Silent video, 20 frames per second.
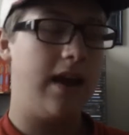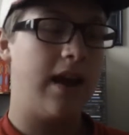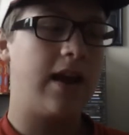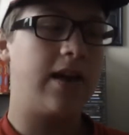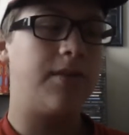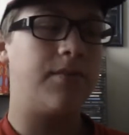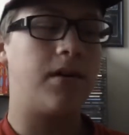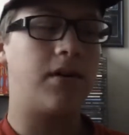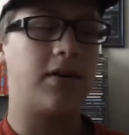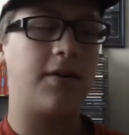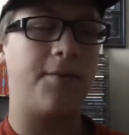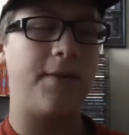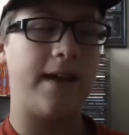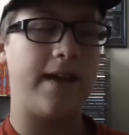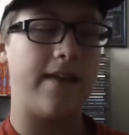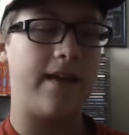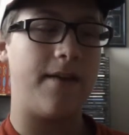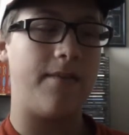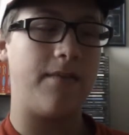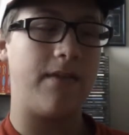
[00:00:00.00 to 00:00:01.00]
and I'm not gonna
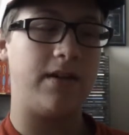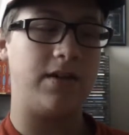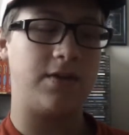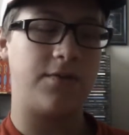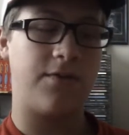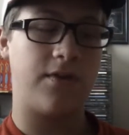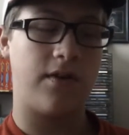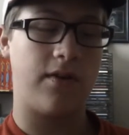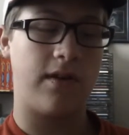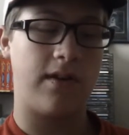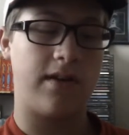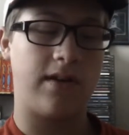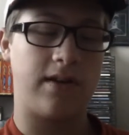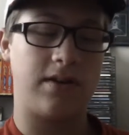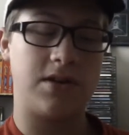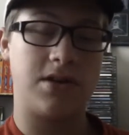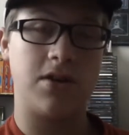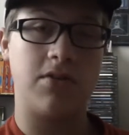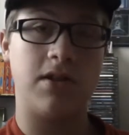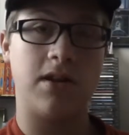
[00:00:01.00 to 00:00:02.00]
pay that much for like a
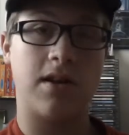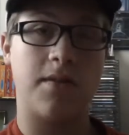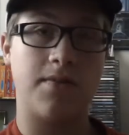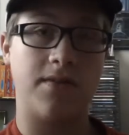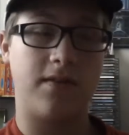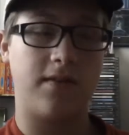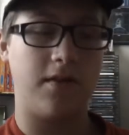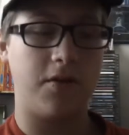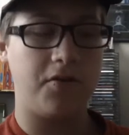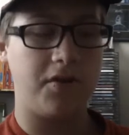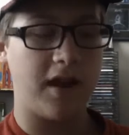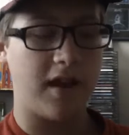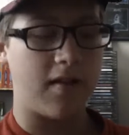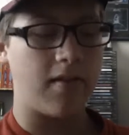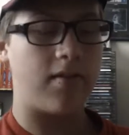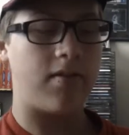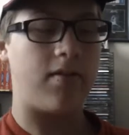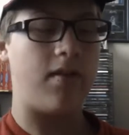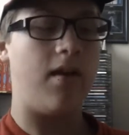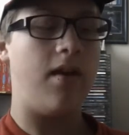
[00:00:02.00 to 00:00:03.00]
show that comes with 2
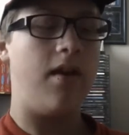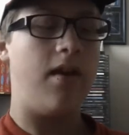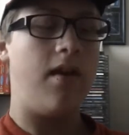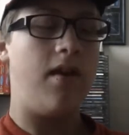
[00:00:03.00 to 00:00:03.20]
discs.